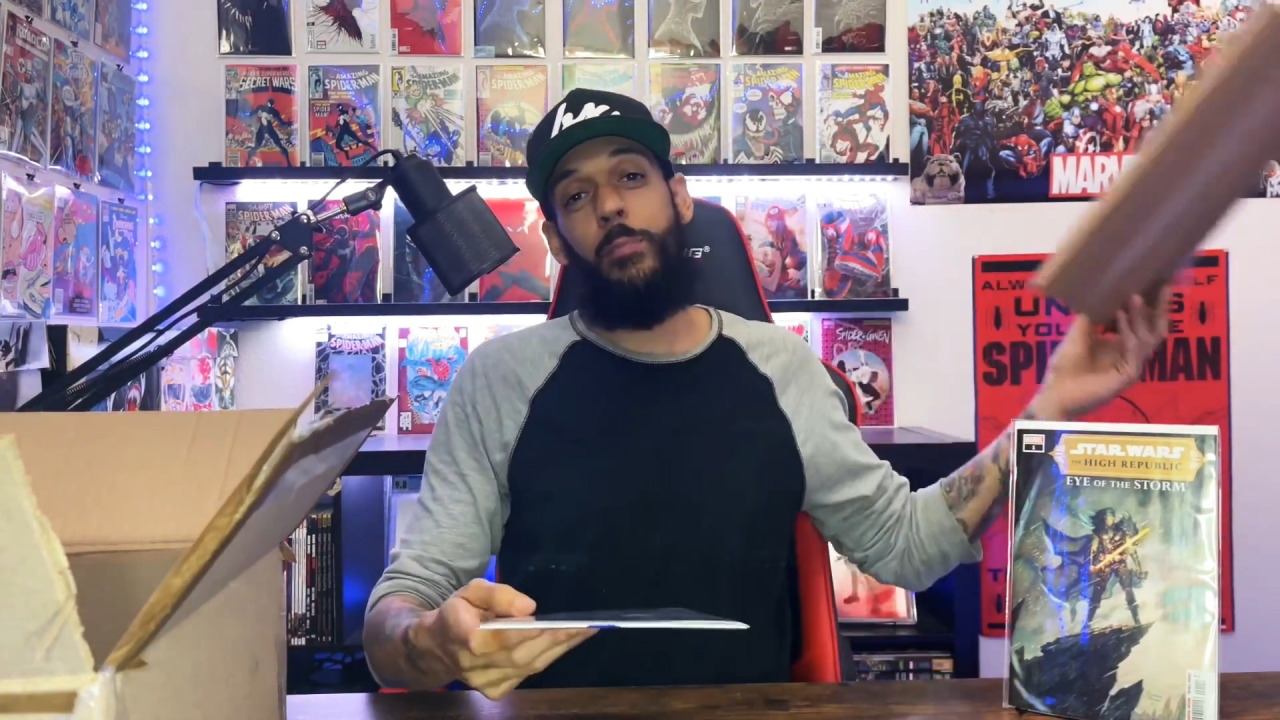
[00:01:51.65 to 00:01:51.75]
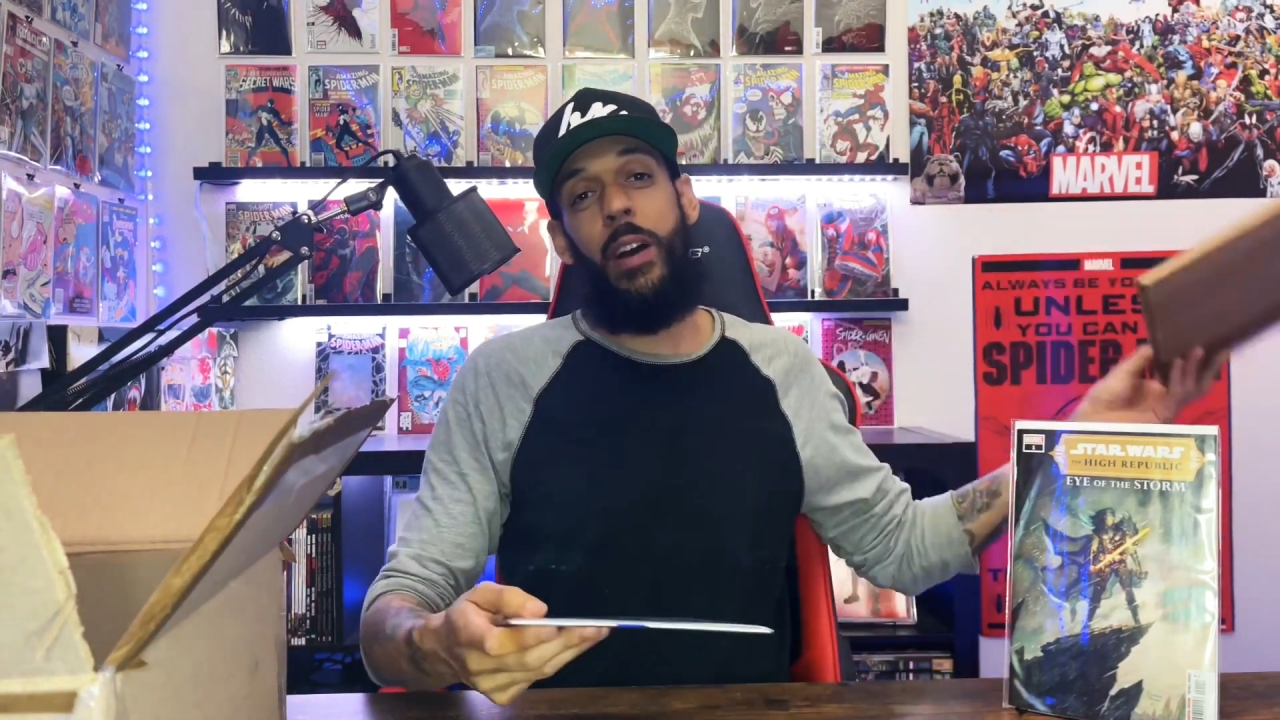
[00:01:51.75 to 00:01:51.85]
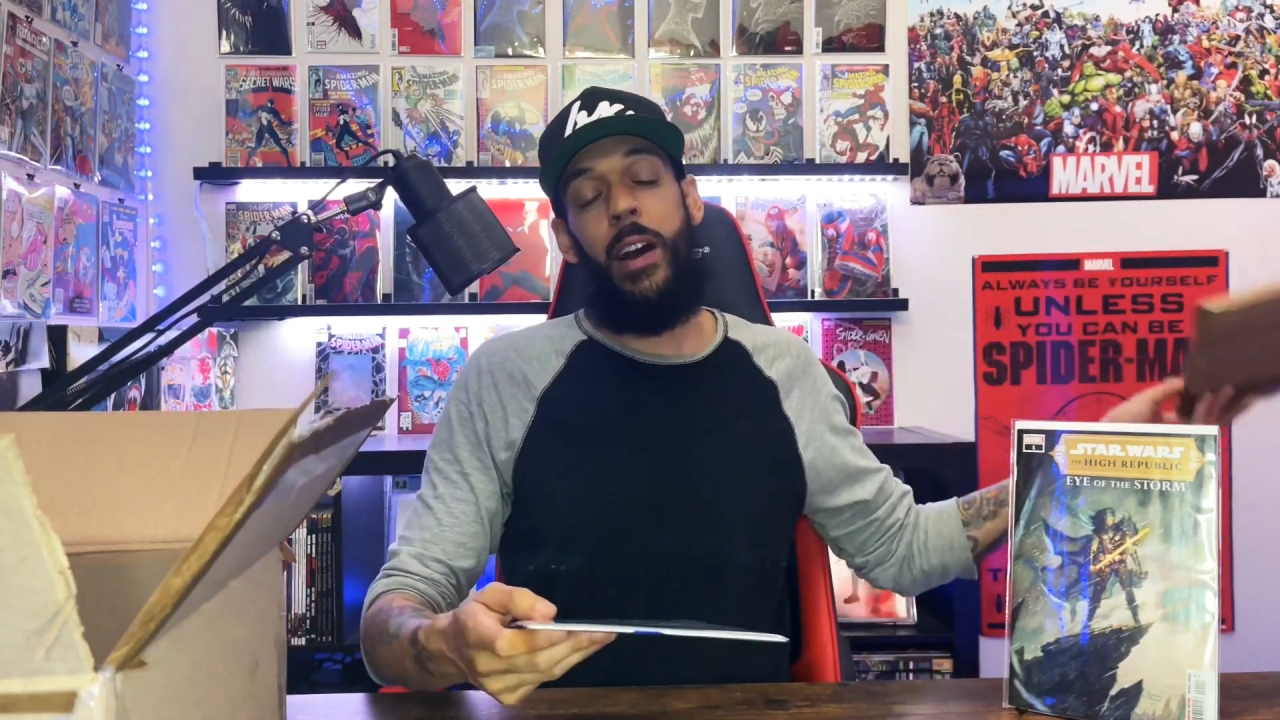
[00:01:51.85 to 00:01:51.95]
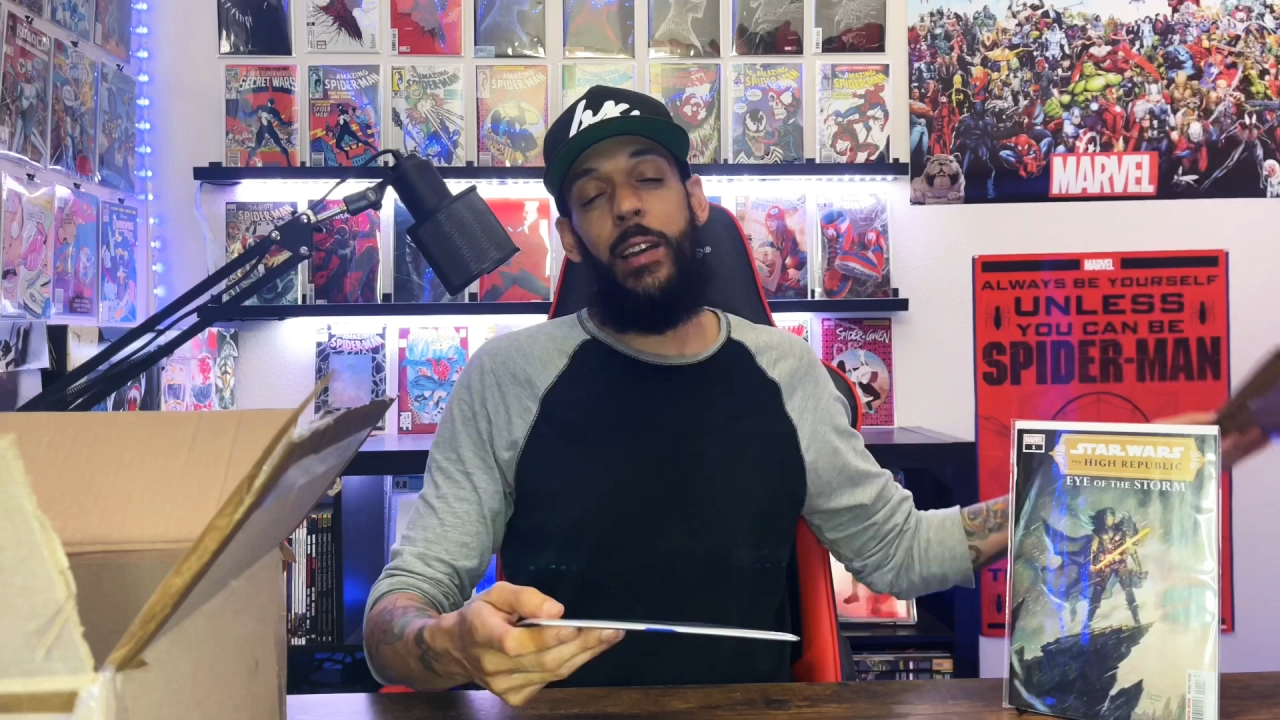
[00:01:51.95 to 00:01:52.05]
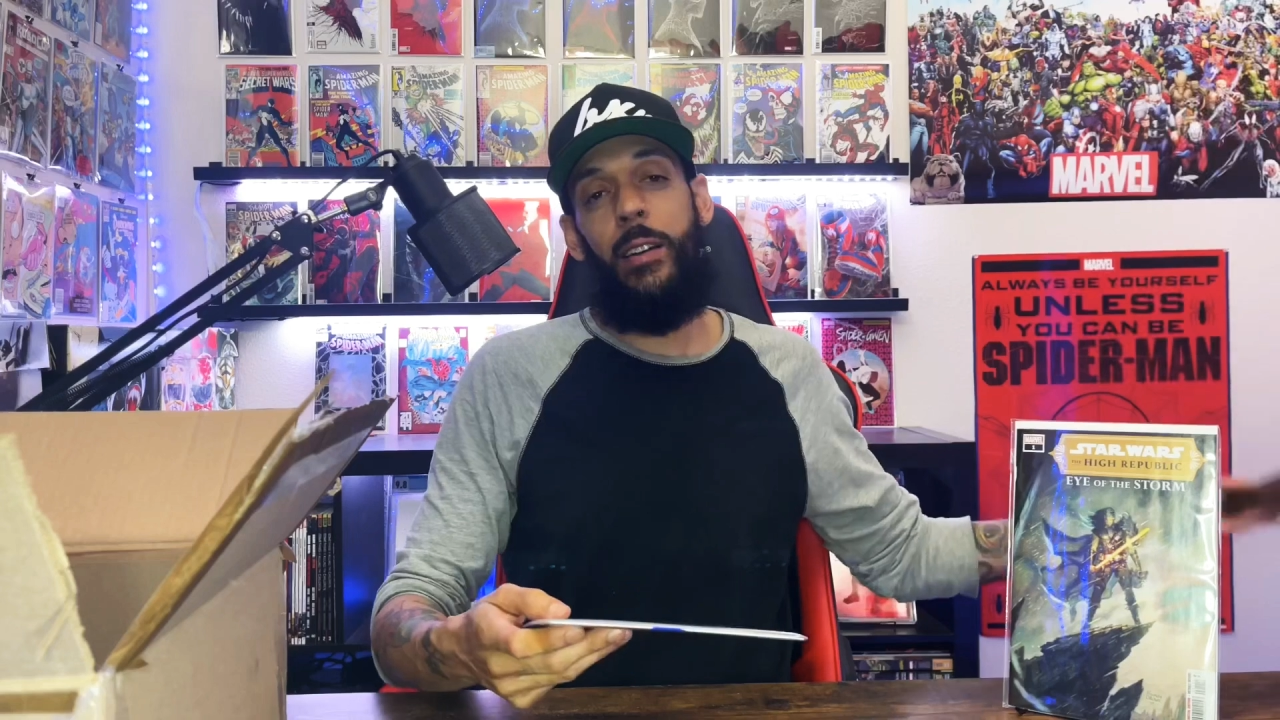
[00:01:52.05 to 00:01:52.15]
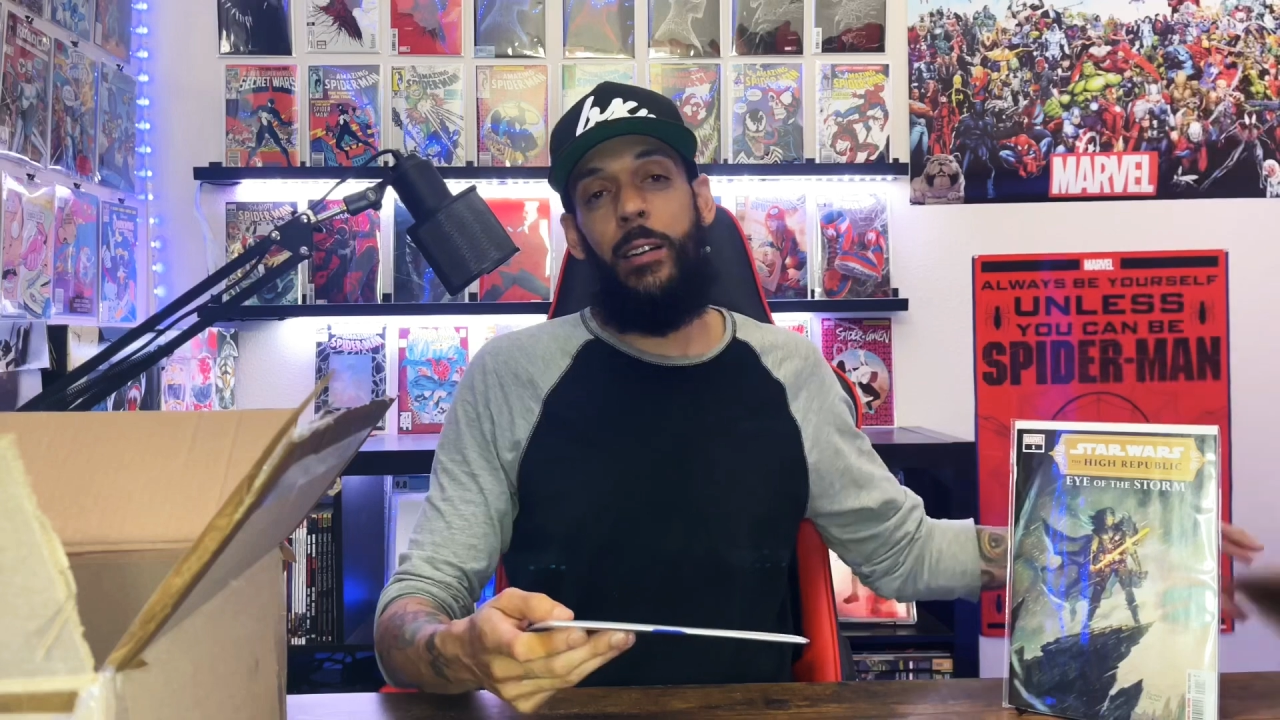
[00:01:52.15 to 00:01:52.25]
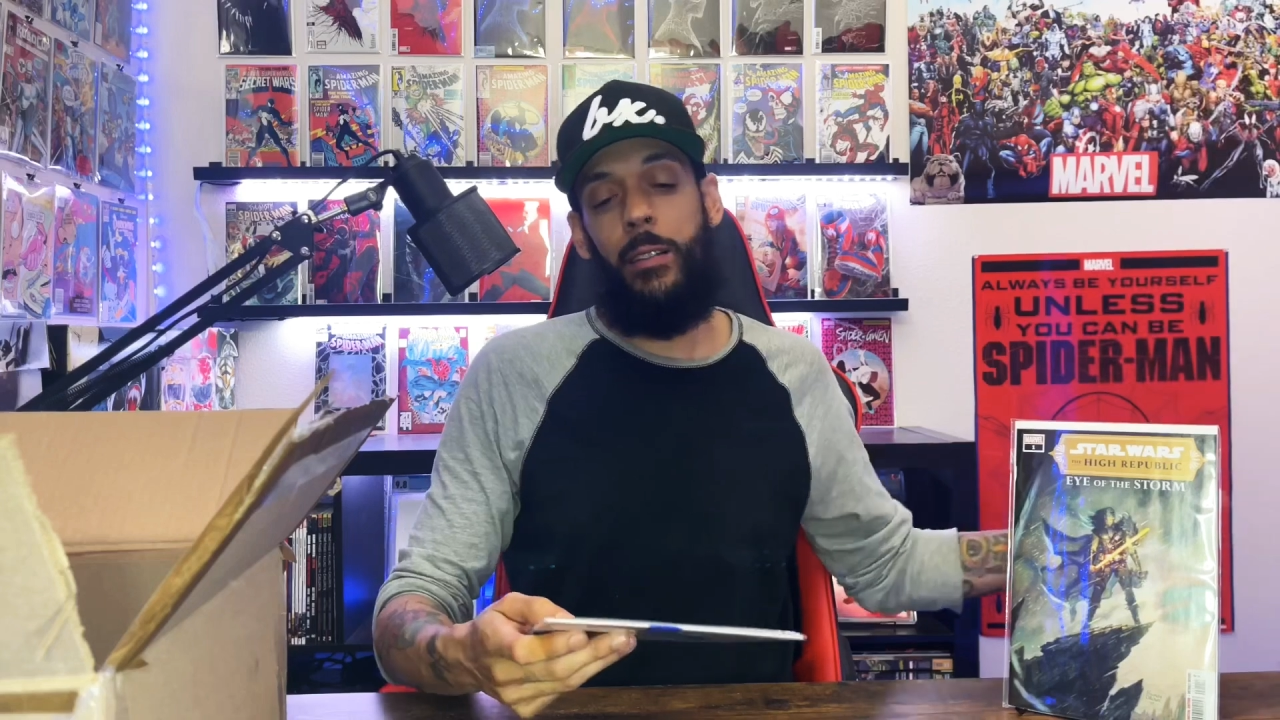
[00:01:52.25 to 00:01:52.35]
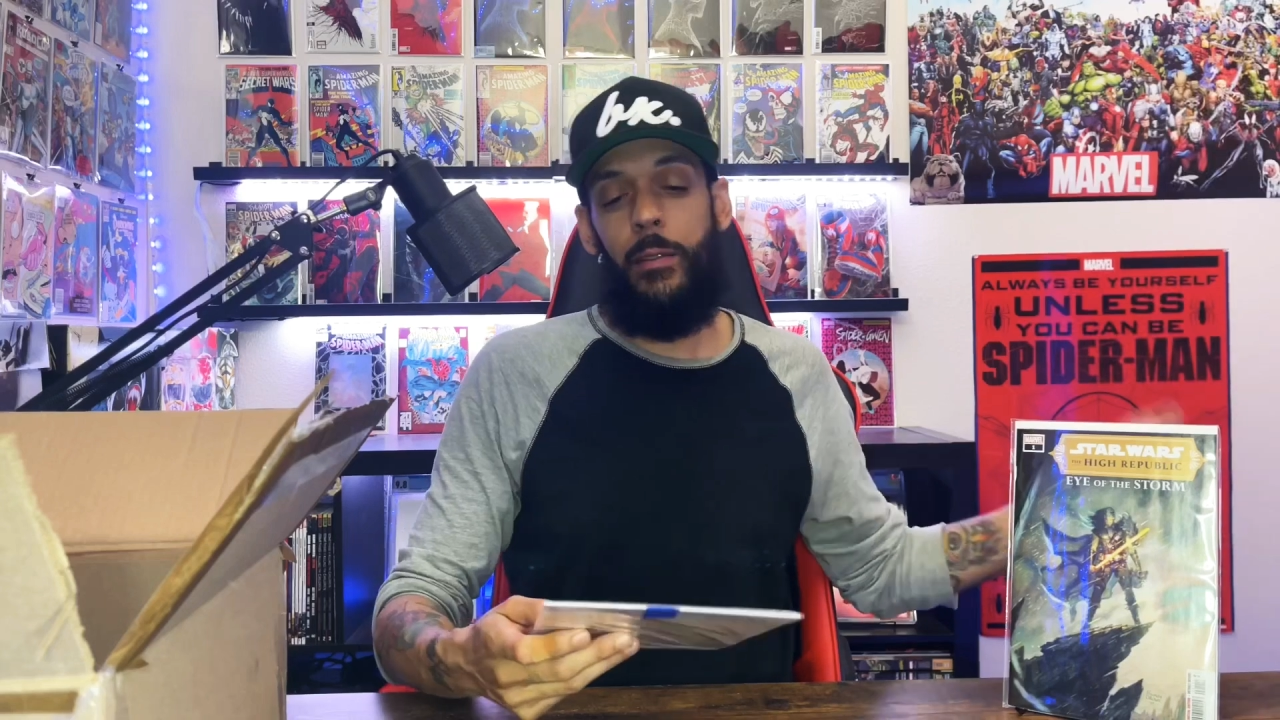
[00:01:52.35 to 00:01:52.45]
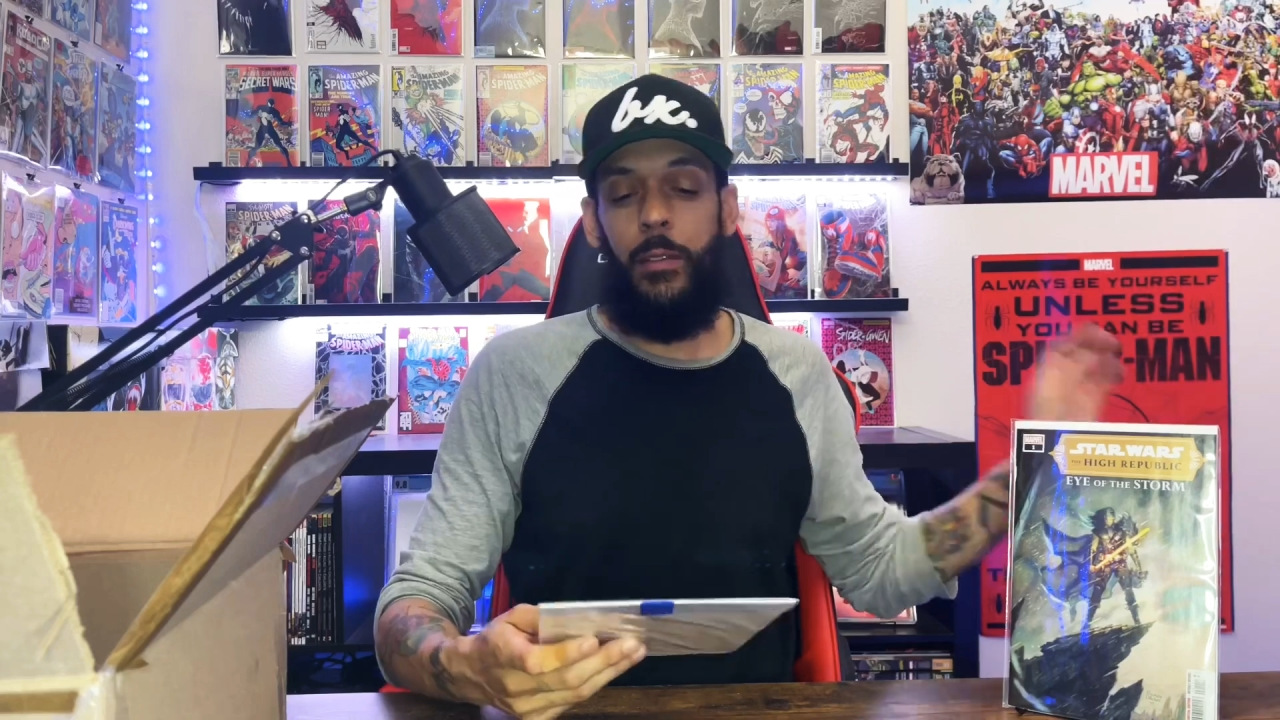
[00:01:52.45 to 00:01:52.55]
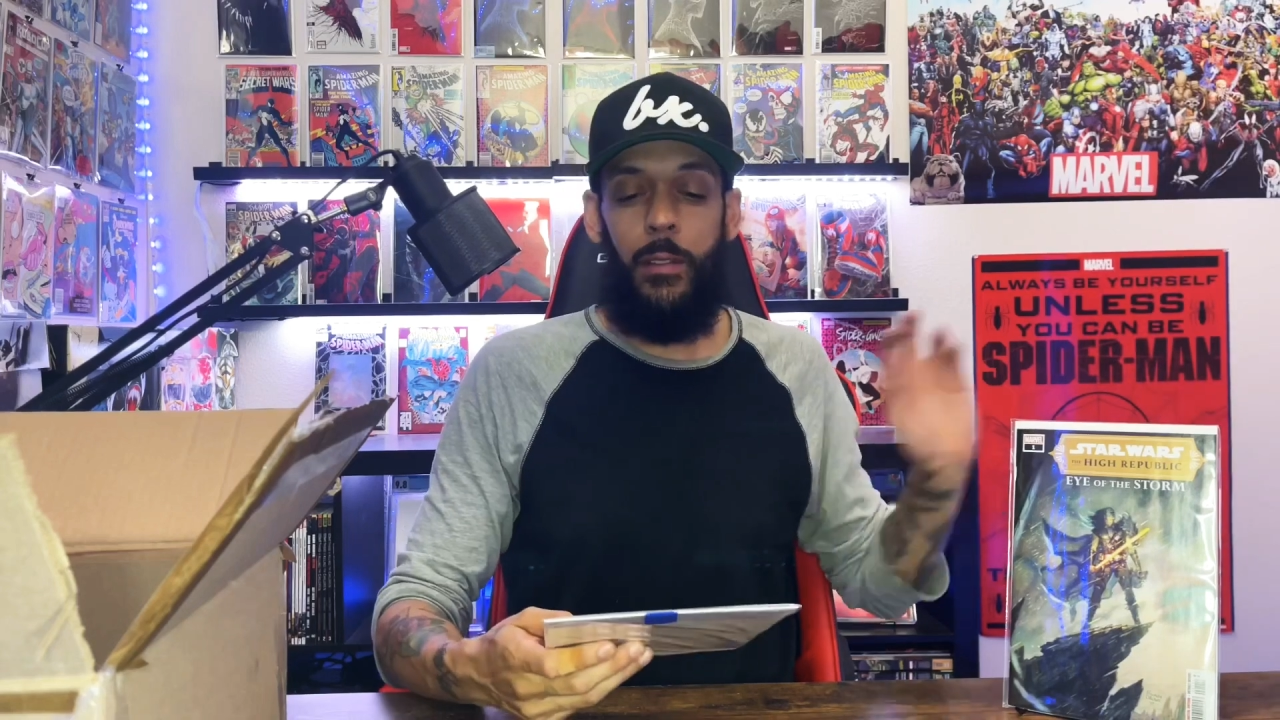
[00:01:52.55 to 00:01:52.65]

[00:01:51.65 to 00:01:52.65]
my